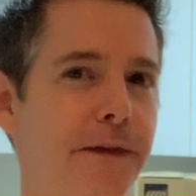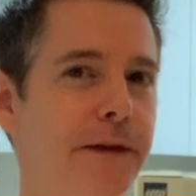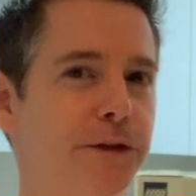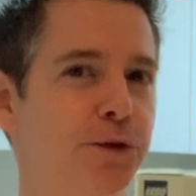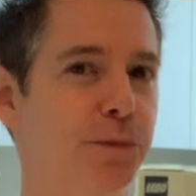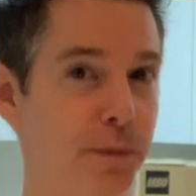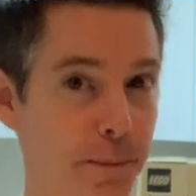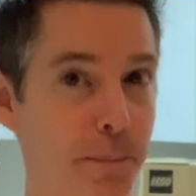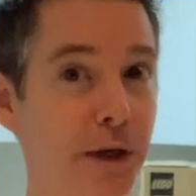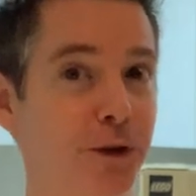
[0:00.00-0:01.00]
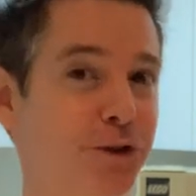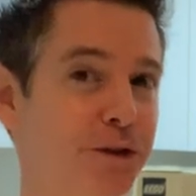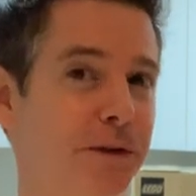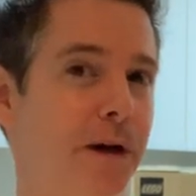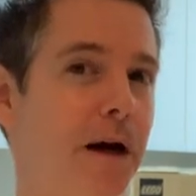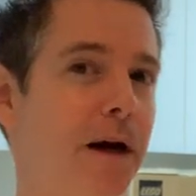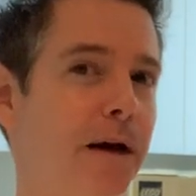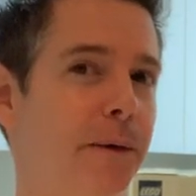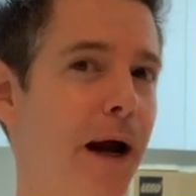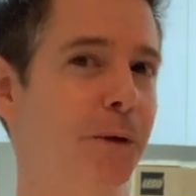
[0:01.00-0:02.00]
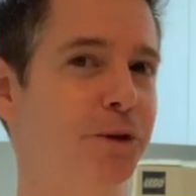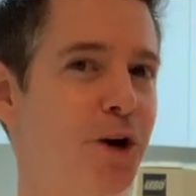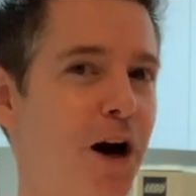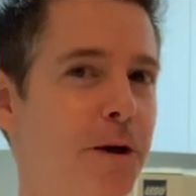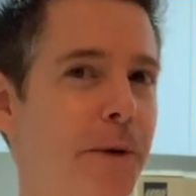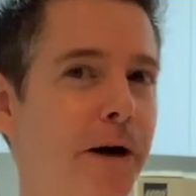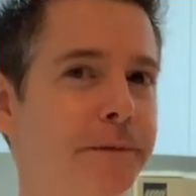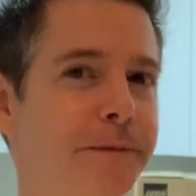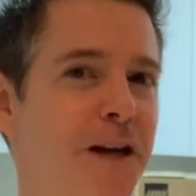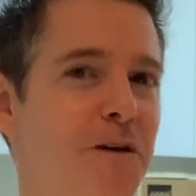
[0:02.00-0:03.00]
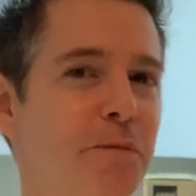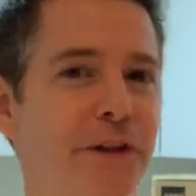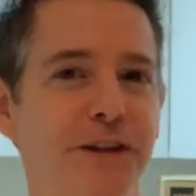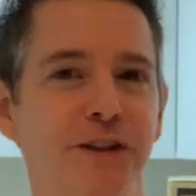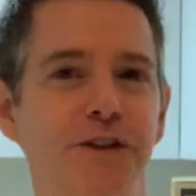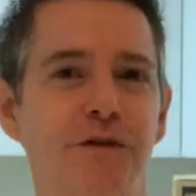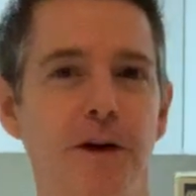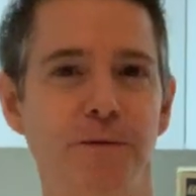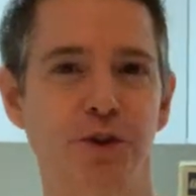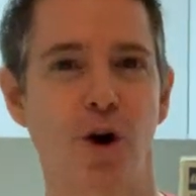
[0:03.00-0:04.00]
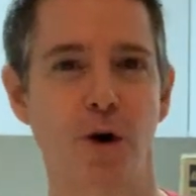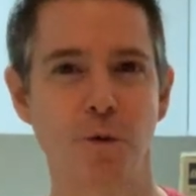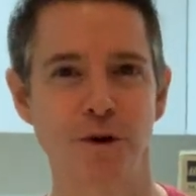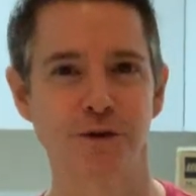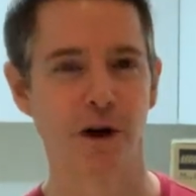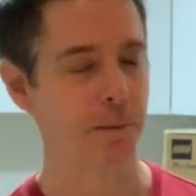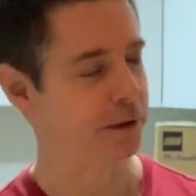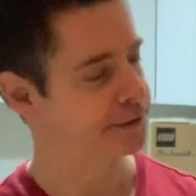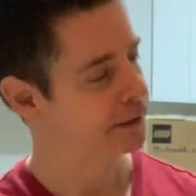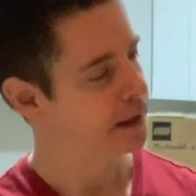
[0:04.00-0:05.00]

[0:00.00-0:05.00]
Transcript: this built uh, I will talk about. But this is from Star Wars Rebels.